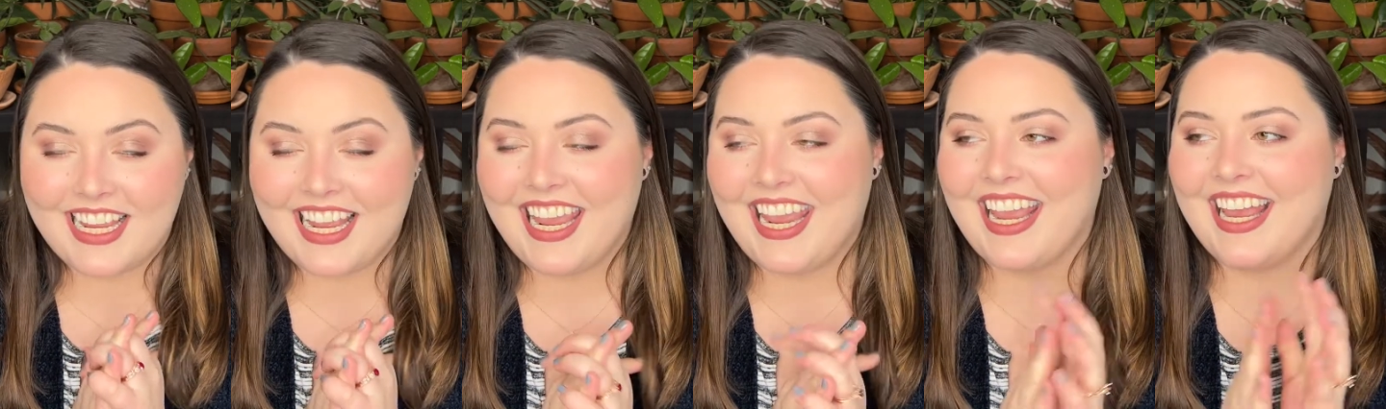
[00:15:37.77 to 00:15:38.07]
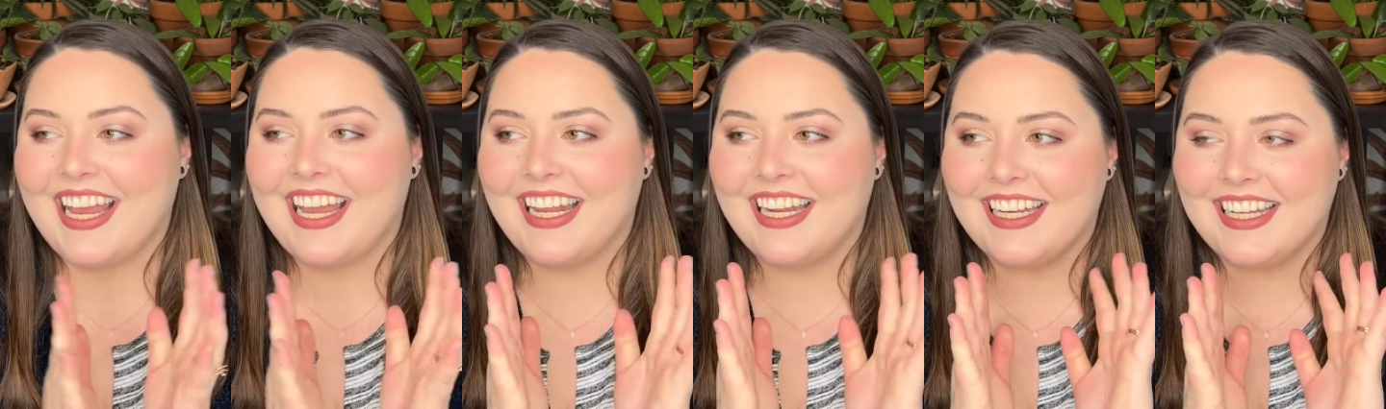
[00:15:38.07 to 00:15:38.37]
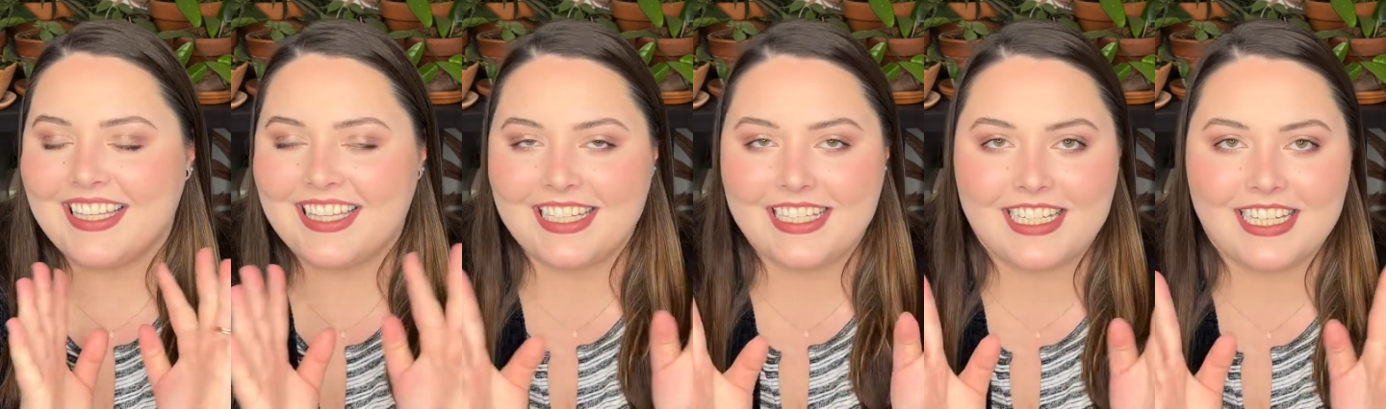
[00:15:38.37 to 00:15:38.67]
And
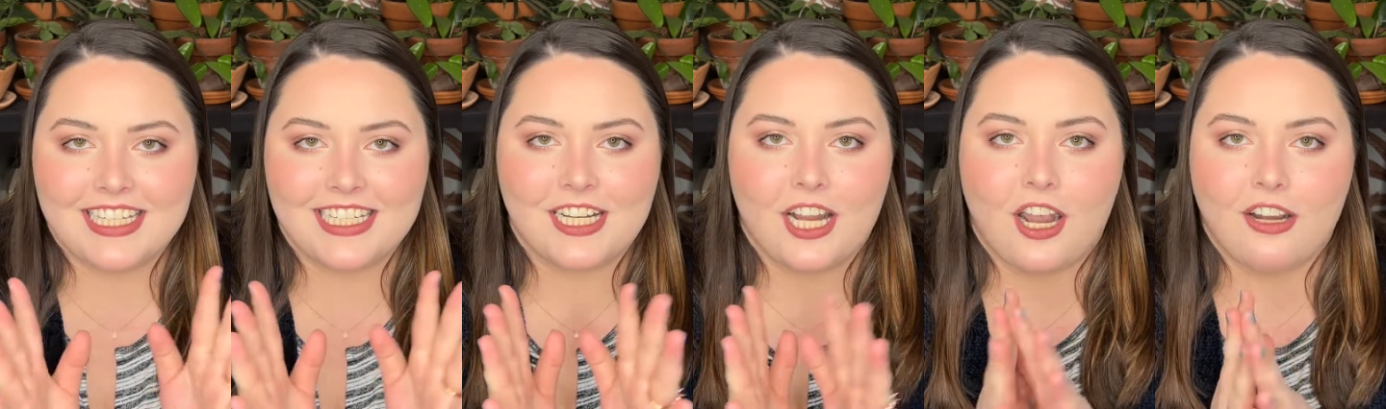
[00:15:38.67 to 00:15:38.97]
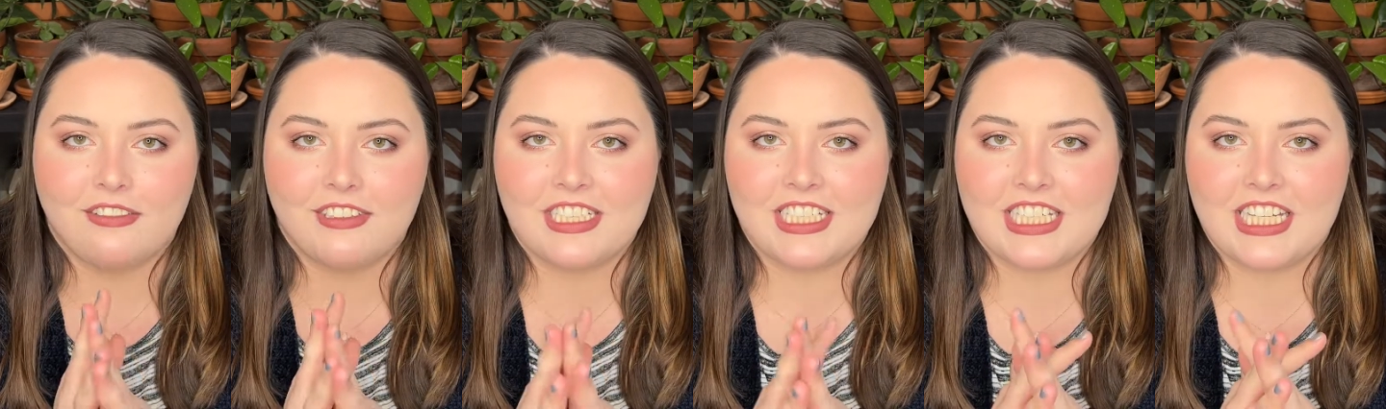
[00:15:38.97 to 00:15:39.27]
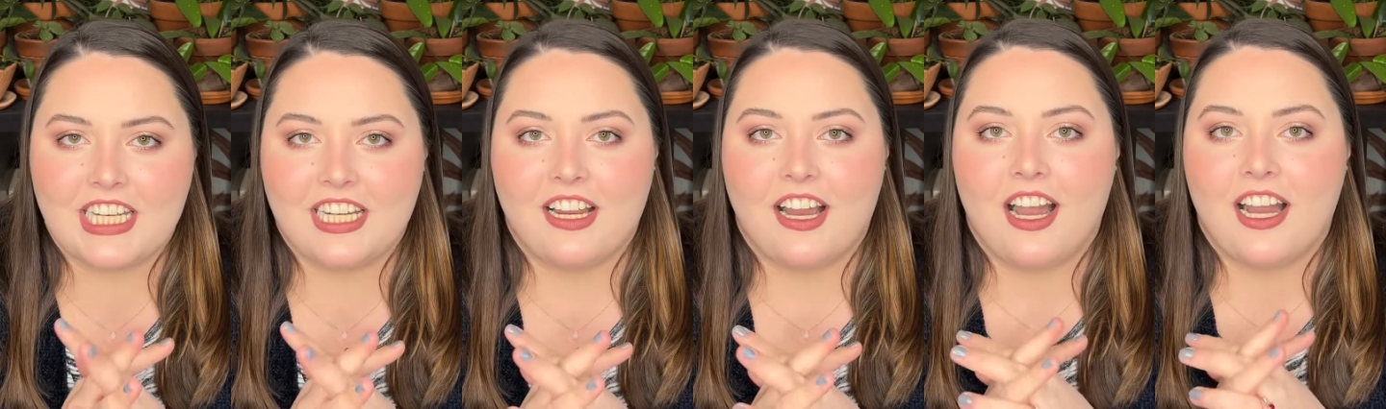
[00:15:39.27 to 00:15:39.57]
this is
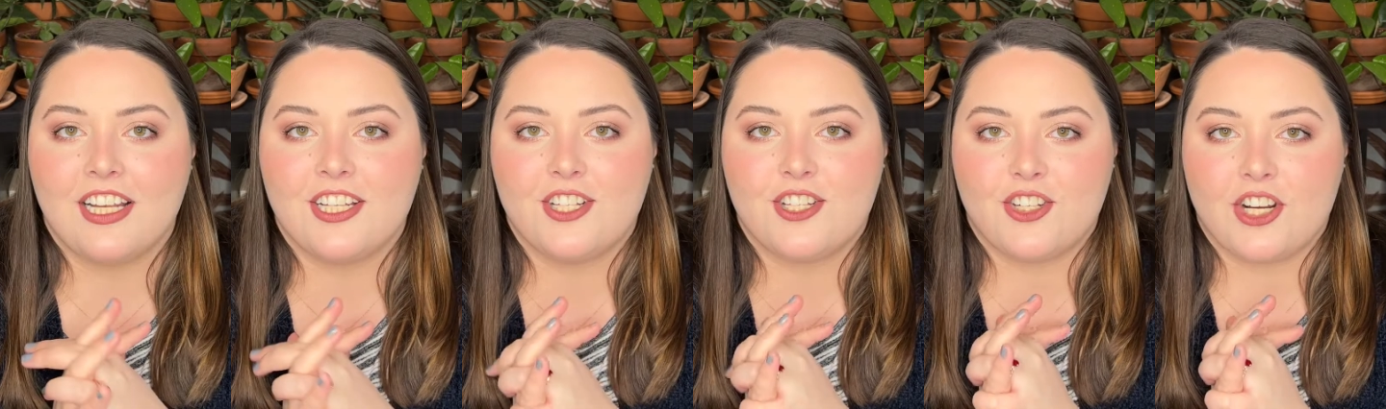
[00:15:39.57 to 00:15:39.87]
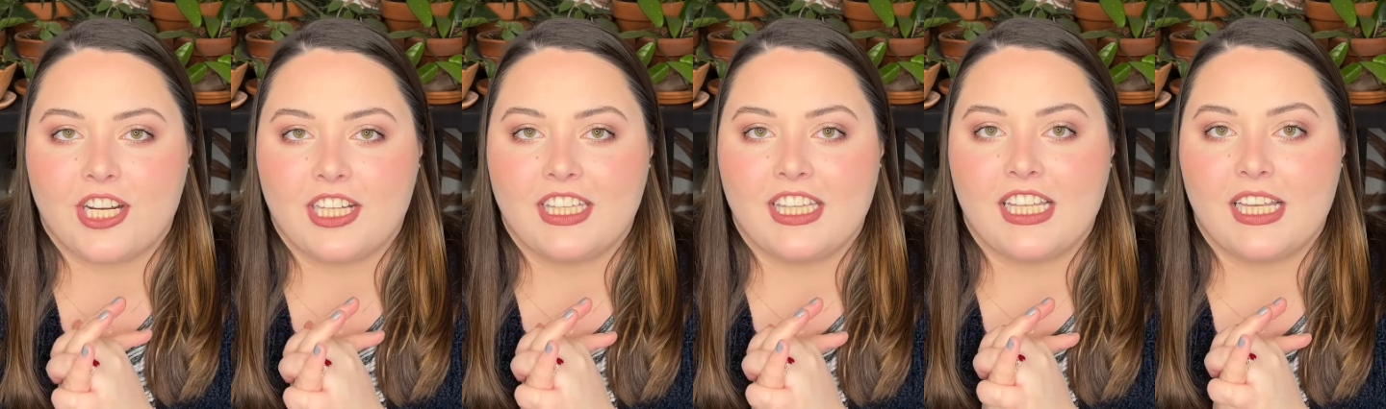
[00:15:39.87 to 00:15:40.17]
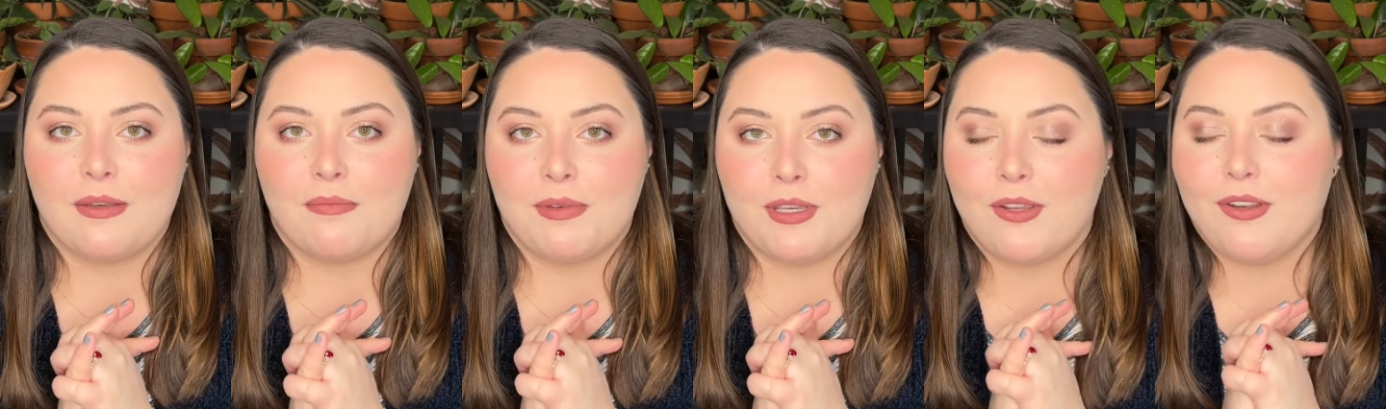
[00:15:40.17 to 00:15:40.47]
obviously not strictly
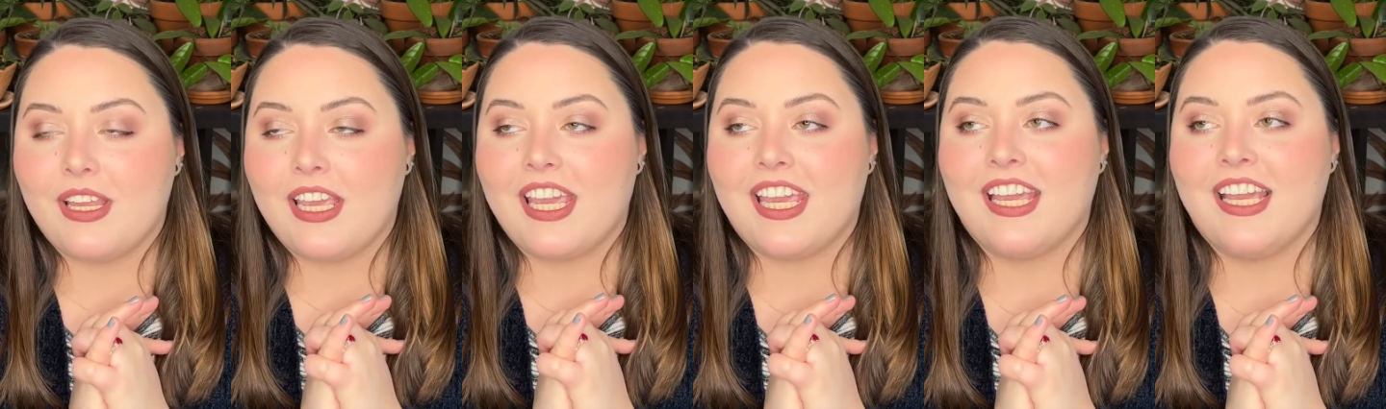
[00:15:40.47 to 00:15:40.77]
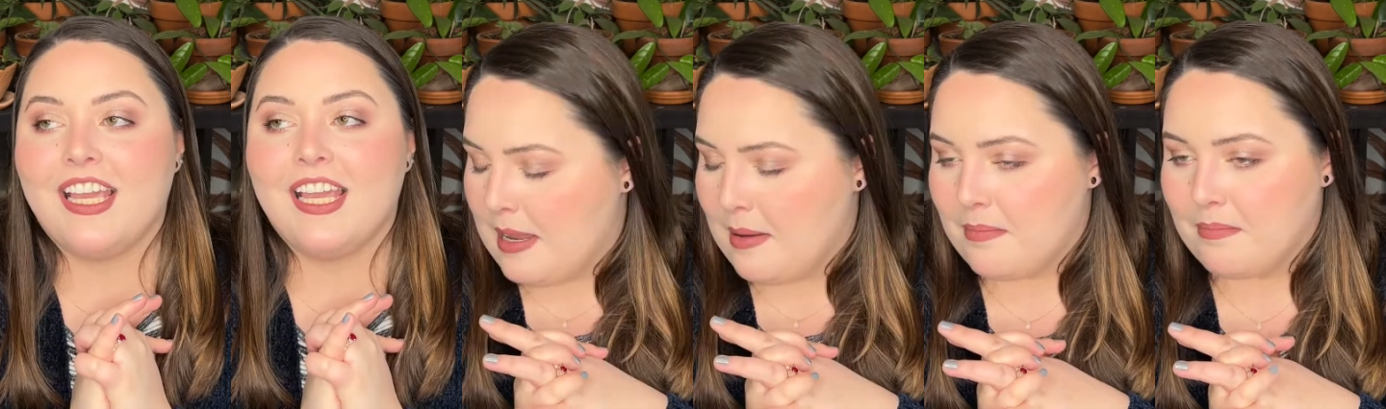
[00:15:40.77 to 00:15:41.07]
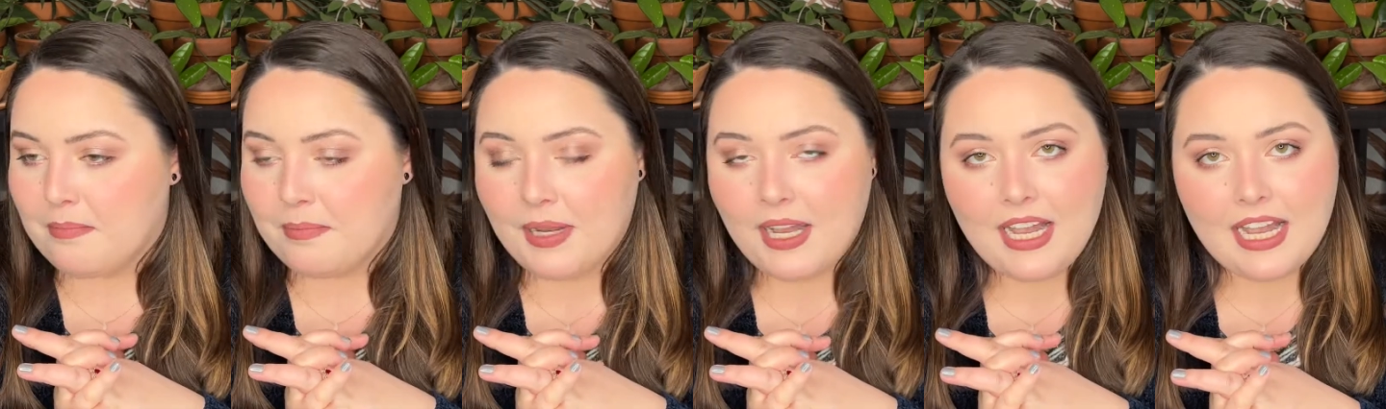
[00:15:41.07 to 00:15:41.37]
beauty,
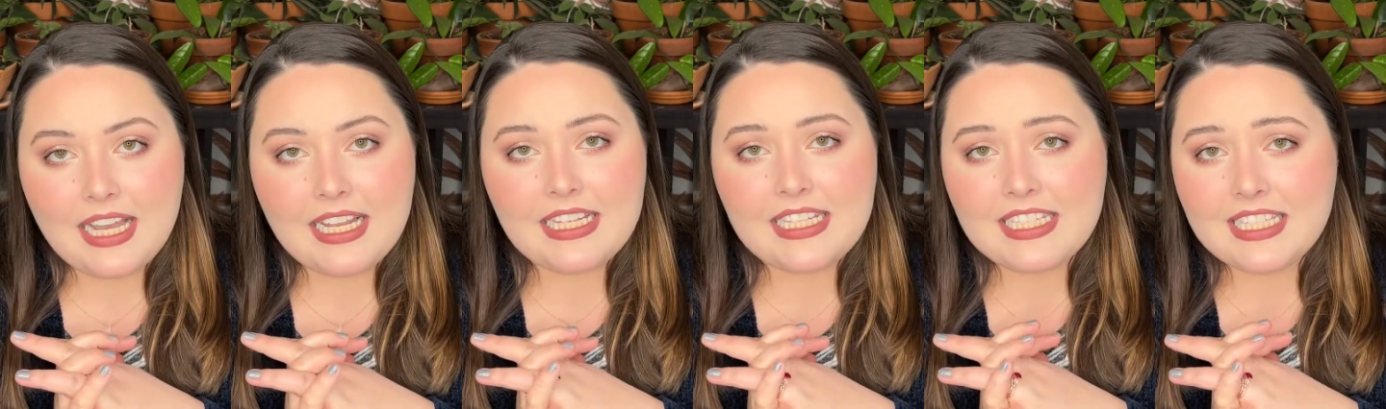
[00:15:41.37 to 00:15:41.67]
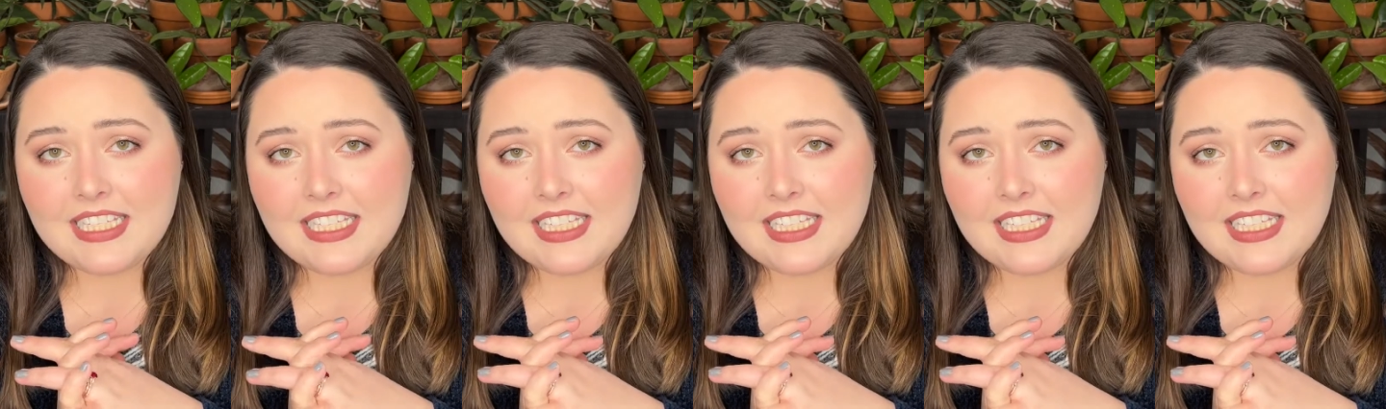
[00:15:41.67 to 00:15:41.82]
but